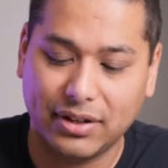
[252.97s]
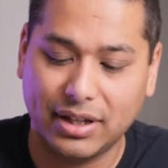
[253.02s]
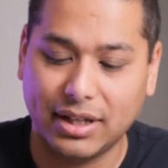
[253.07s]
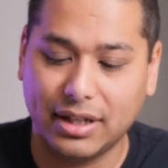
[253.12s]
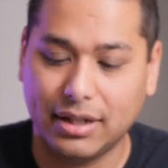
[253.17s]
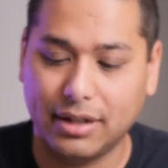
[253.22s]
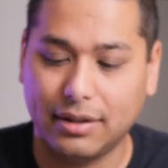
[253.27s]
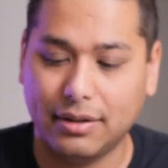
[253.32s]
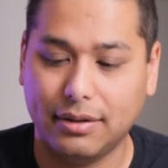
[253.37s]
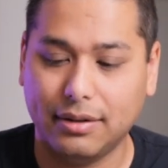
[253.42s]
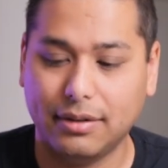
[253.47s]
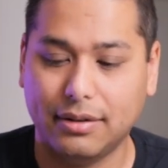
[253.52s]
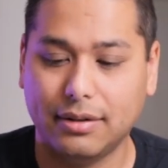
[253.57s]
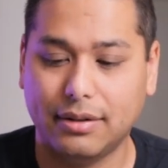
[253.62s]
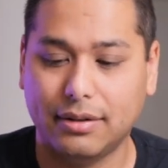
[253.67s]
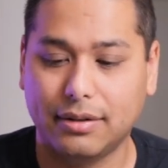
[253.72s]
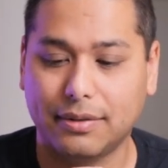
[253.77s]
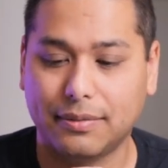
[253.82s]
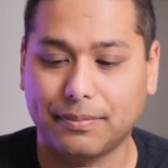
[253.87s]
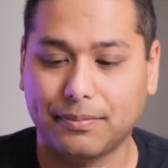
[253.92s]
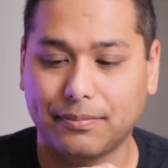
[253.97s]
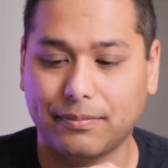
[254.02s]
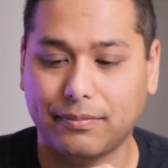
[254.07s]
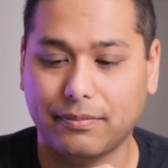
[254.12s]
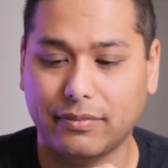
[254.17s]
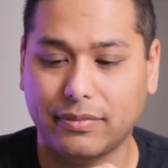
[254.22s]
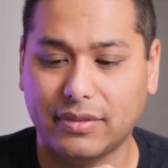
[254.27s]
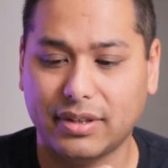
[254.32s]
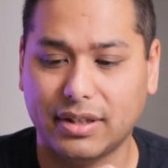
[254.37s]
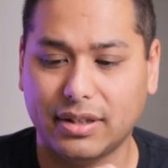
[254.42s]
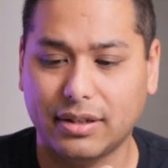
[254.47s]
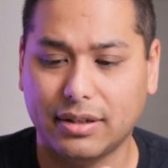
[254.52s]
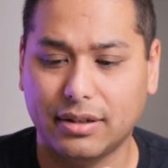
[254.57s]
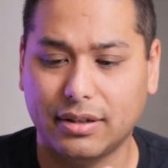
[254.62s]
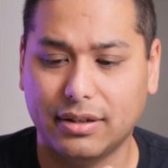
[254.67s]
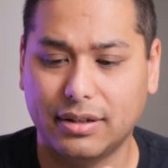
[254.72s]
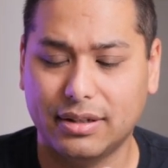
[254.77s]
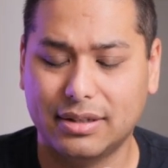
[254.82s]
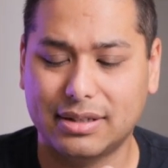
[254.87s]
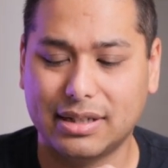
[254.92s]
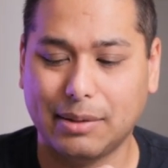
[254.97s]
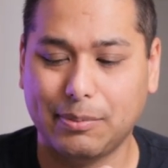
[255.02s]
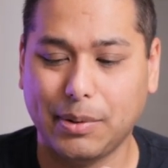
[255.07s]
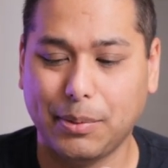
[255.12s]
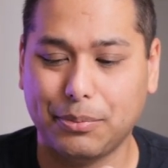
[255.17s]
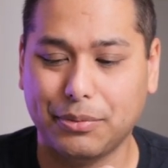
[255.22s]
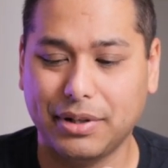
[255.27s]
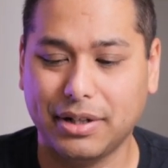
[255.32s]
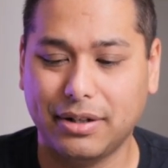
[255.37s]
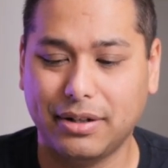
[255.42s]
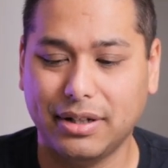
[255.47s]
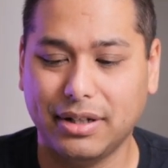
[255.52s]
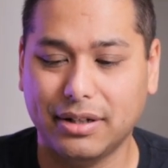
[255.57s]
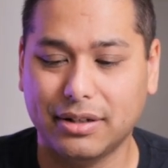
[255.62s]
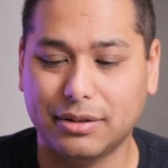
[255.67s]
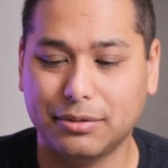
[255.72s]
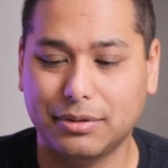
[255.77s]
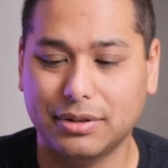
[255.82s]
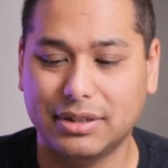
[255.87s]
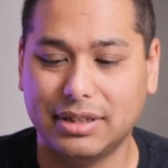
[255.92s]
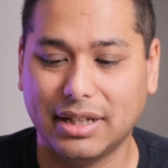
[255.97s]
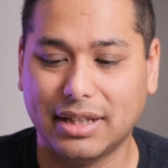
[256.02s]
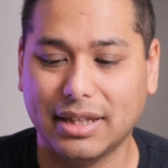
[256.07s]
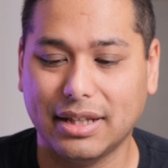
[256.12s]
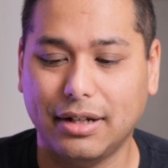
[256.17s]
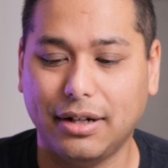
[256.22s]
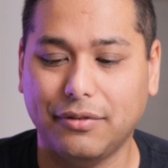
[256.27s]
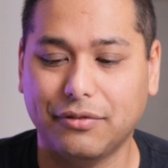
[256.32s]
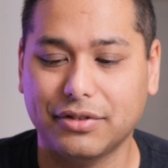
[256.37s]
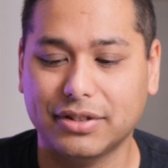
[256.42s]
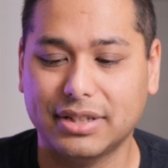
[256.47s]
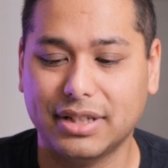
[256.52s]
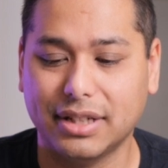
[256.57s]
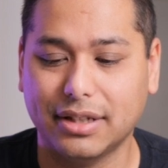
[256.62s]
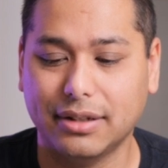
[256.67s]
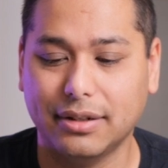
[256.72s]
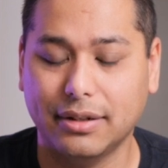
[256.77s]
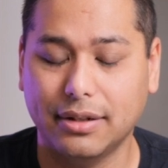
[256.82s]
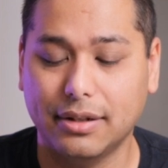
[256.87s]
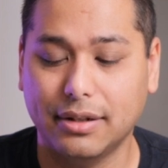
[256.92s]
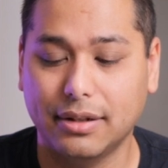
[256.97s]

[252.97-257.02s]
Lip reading: a step-up ring on here, so let's take that off for a second.